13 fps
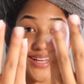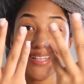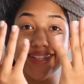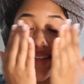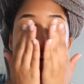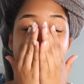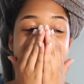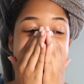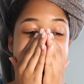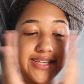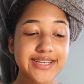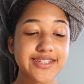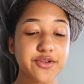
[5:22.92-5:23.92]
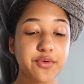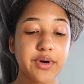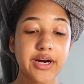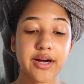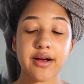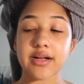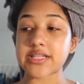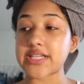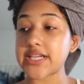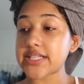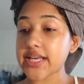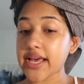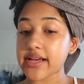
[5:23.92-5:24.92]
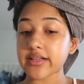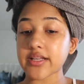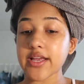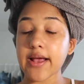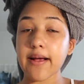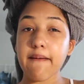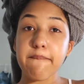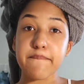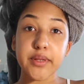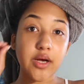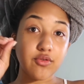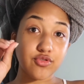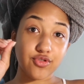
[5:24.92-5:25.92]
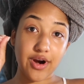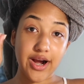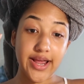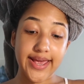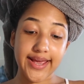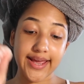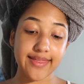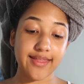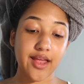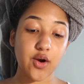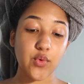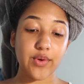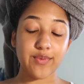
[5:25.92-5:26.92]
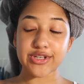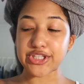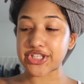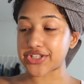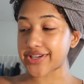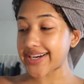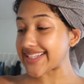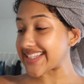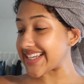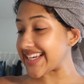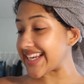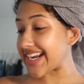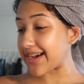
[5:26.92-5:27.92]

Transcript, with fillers: it's time to get to work detangling, blow drying, and then we will straighten.